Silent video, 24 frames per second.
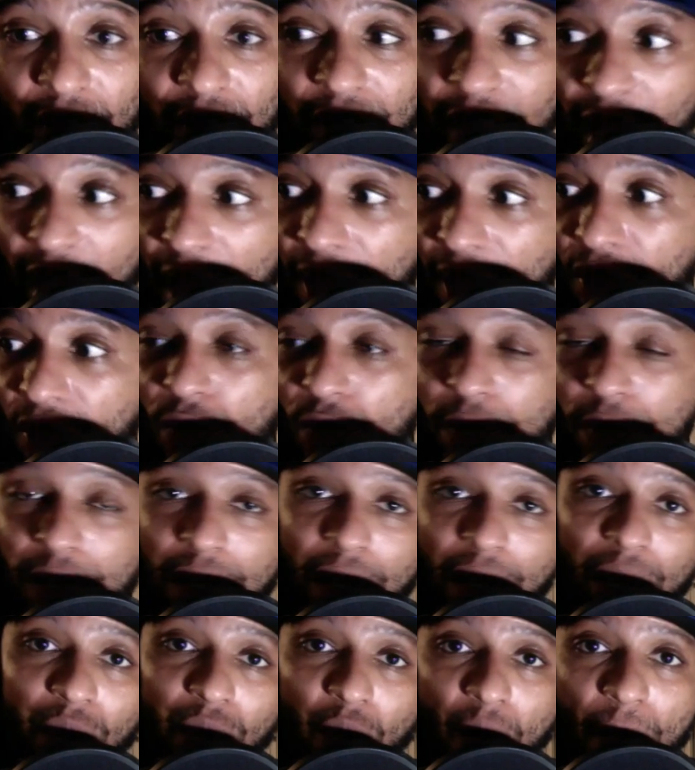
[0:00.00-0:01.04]
Can you be
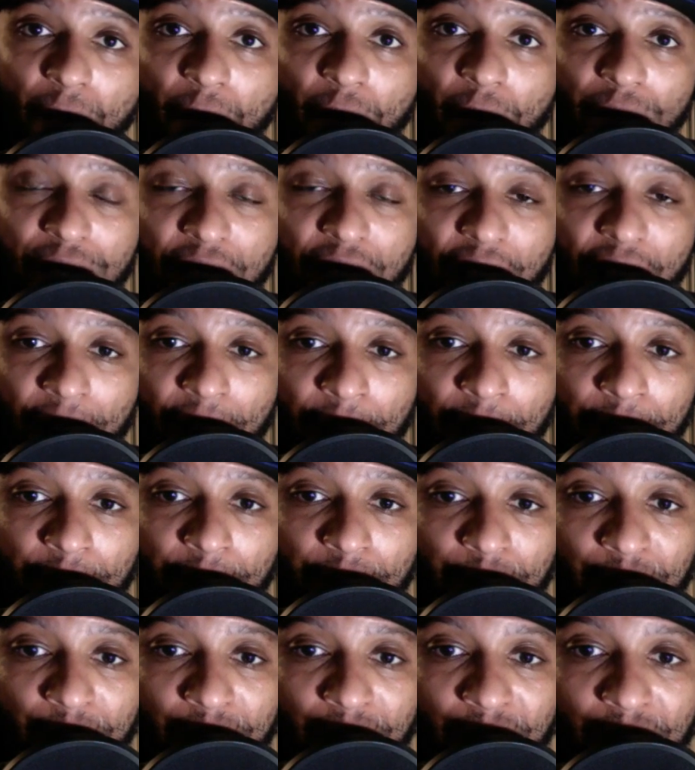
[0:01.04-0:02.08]
good one more time?
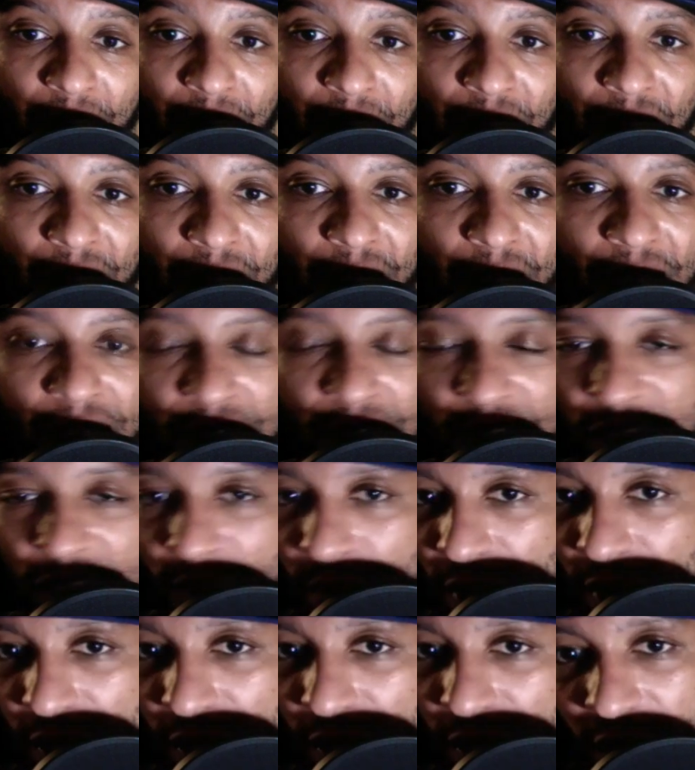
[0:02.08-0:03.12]
He's
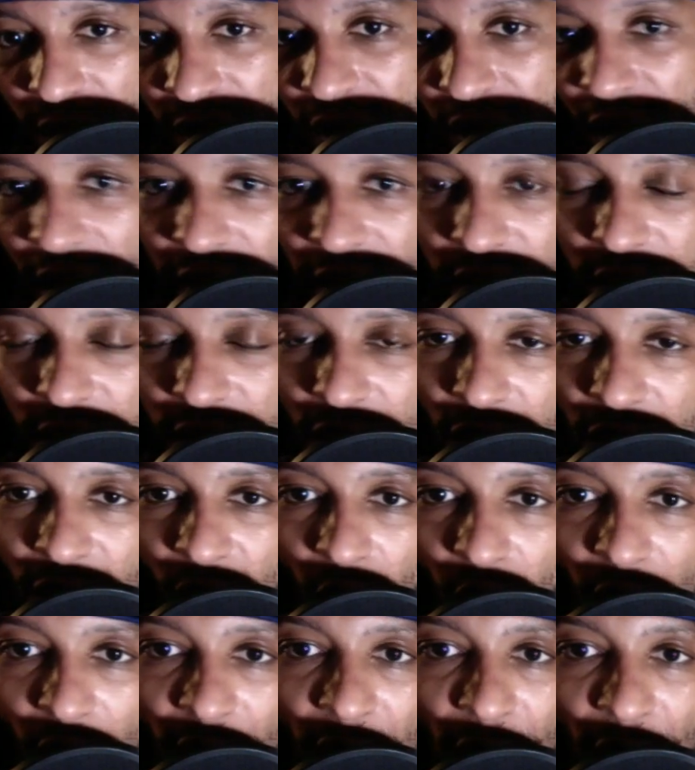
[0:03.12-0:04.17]
cementing his legacy on the
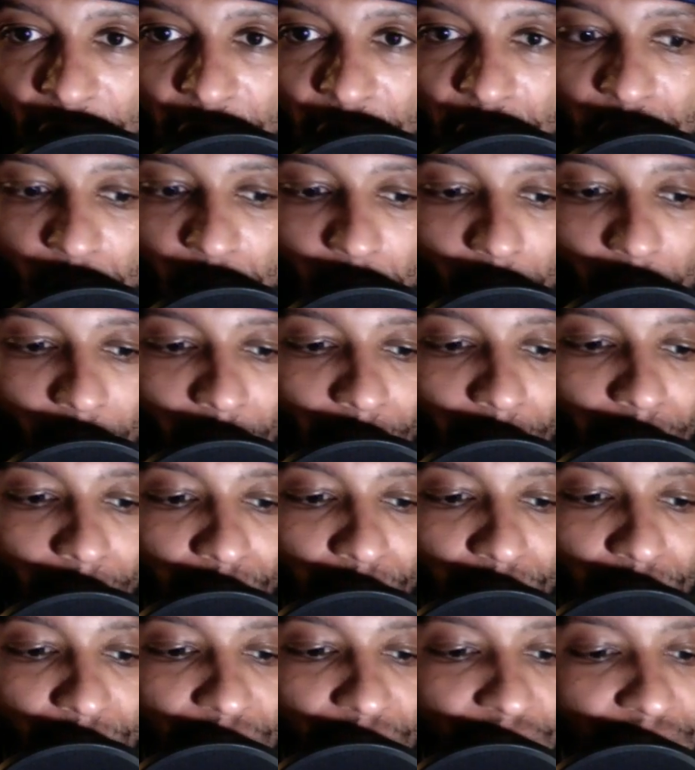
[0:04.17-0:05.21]
way out the door.
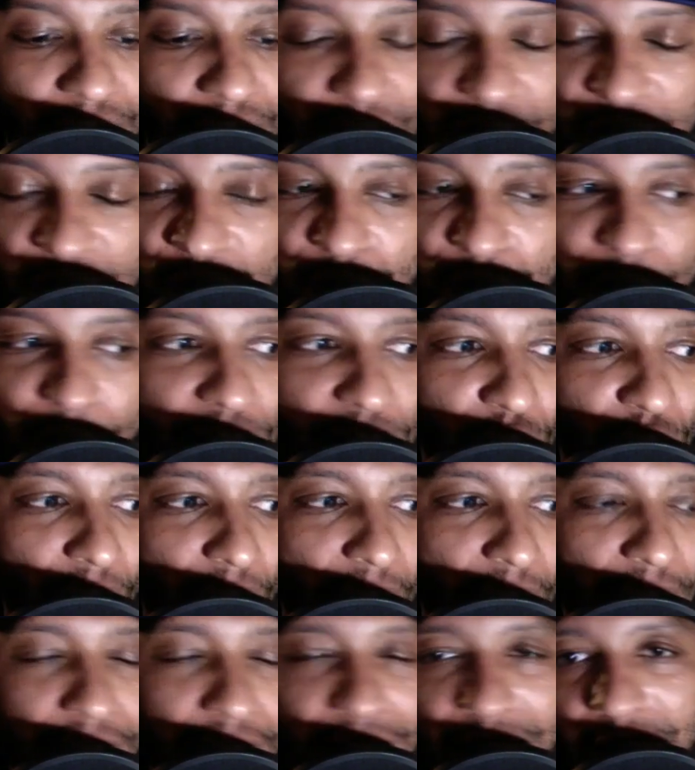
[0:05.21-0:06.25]
This is his best
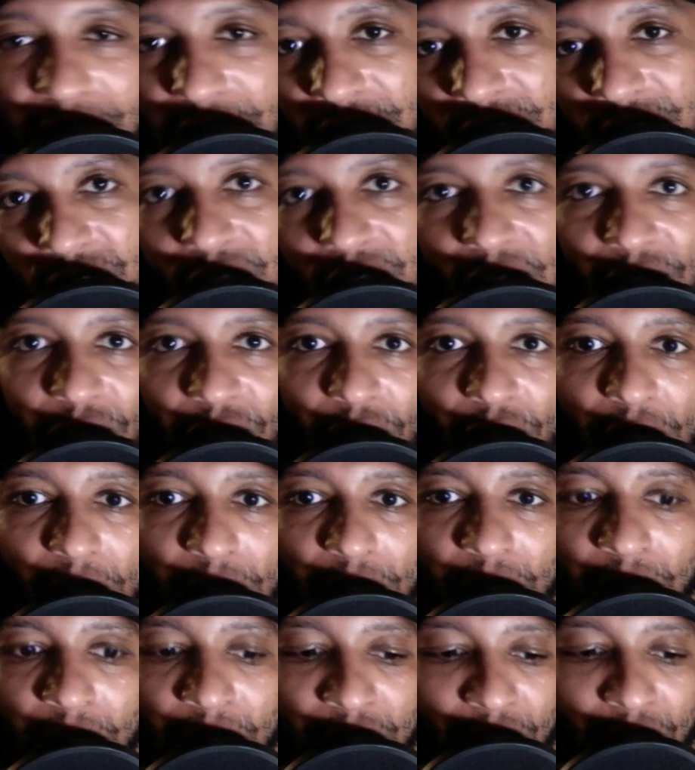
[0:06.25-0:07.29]
track. This is the time for him
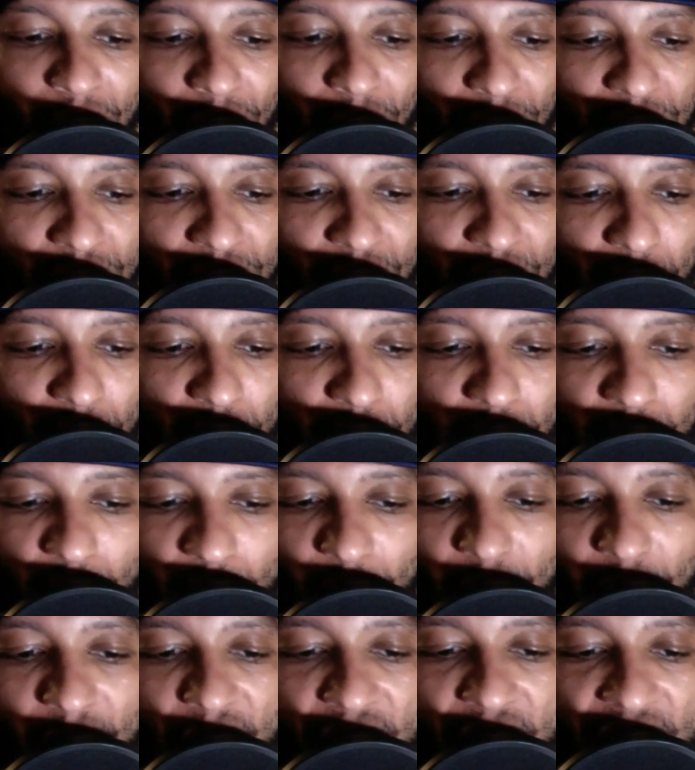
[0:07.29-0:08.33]
to be good. So
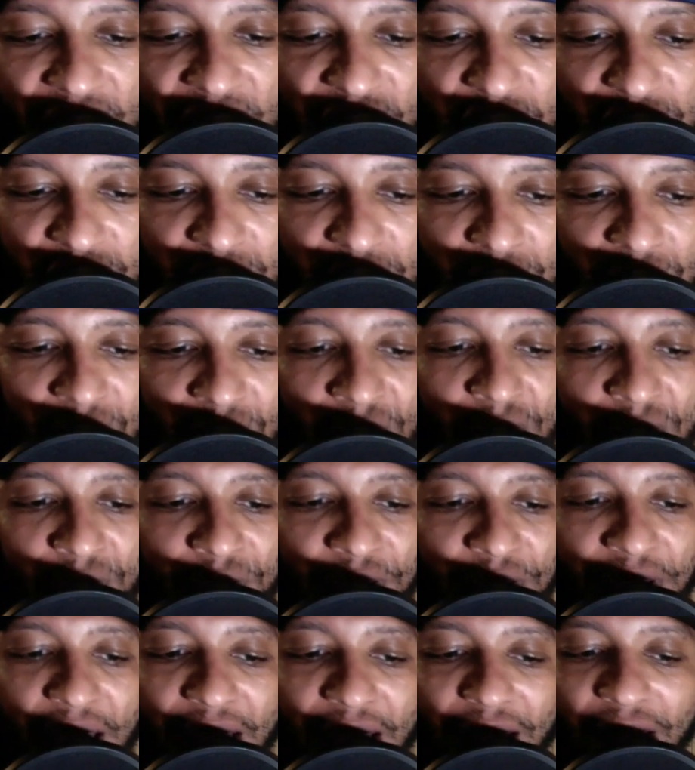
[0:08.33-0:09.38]
Stewart-Haas, they
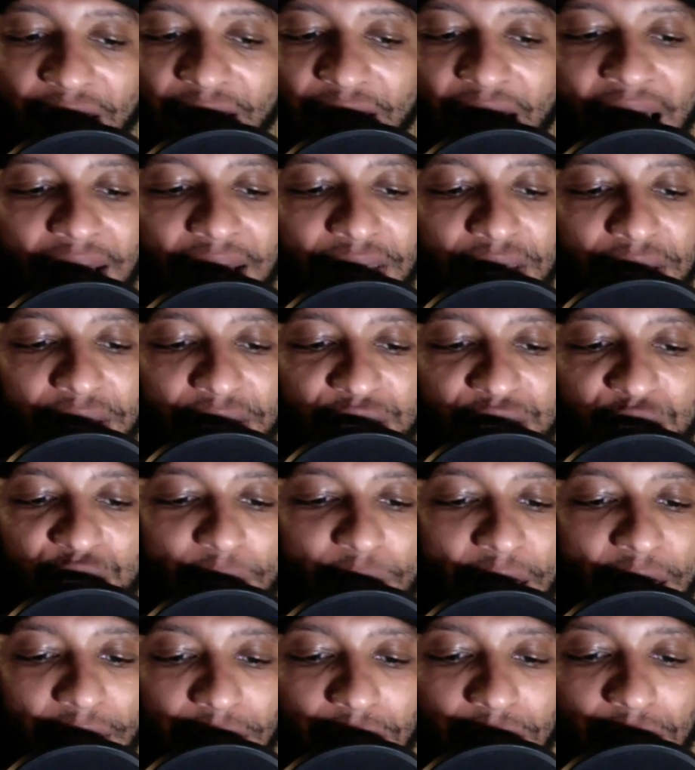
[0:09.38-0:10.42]
got a lot to
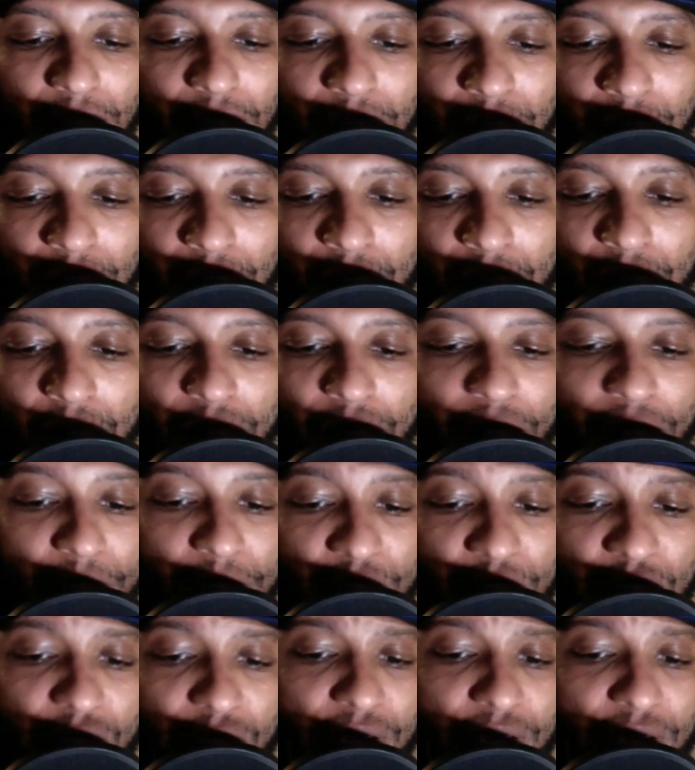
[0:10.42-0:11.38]
expect from Mr.